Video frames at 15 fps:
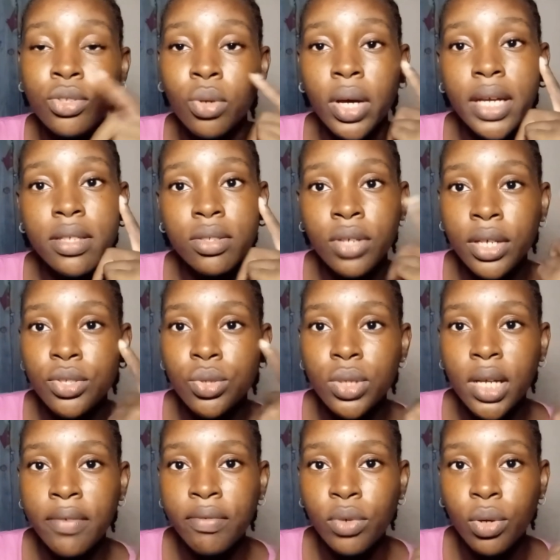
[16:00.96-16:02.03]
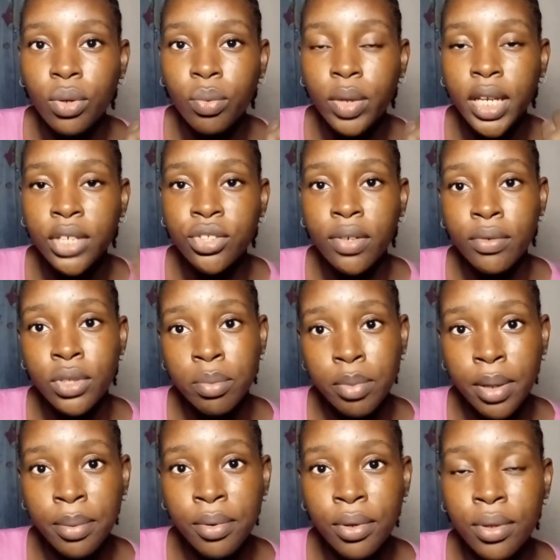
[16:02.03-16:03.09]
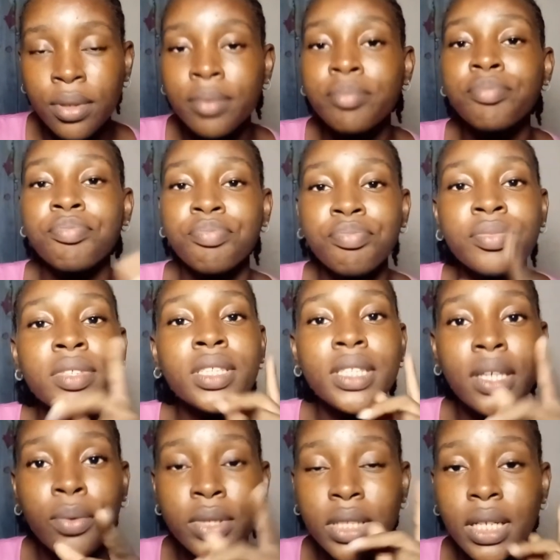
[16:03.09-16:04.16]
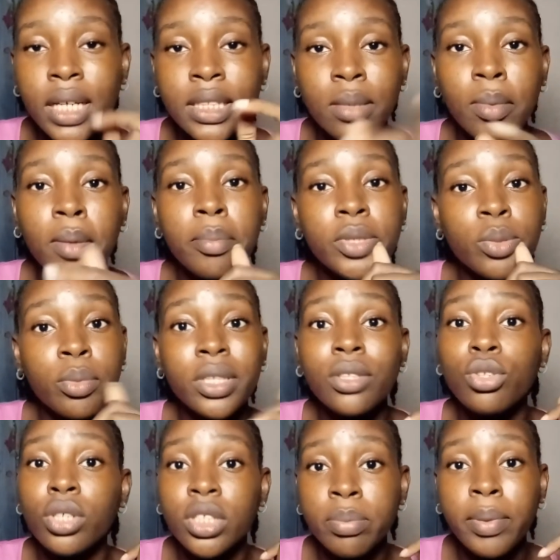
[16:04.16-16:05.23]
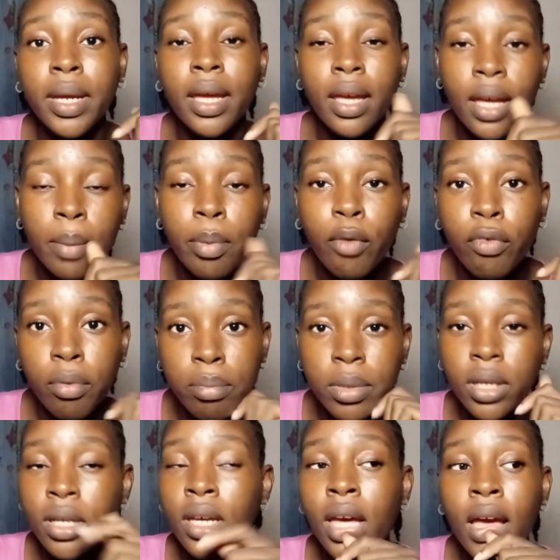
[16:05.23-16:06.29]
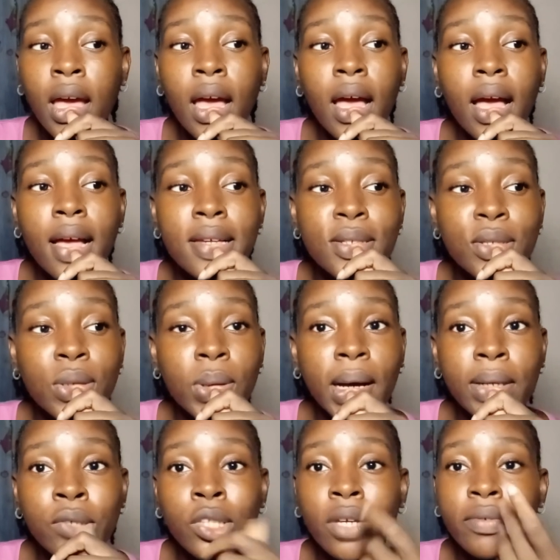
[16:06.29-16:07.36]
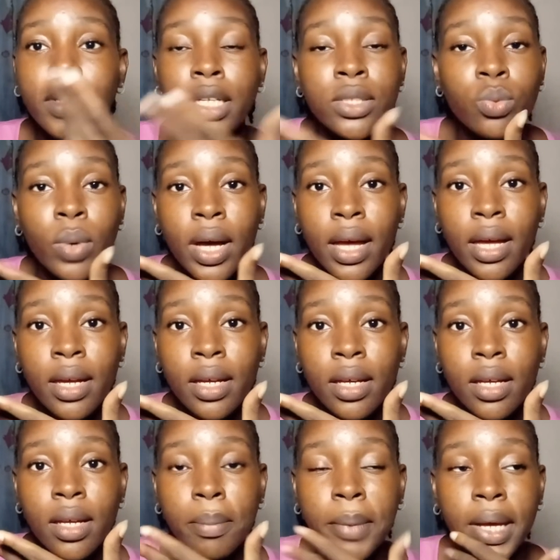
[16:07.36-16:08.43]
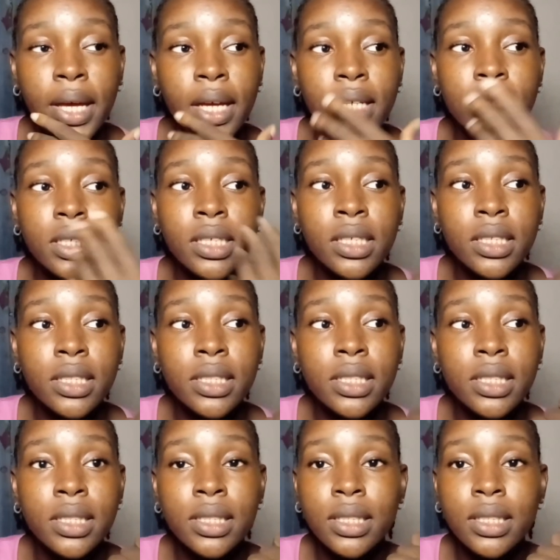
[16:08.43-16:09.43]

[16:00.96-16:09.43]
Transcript: you know, like, you guys know that vlog when I traveled to Bangkok. That was the last time I, somebody touched my hair apart from me. So I don't know if that's why my head is.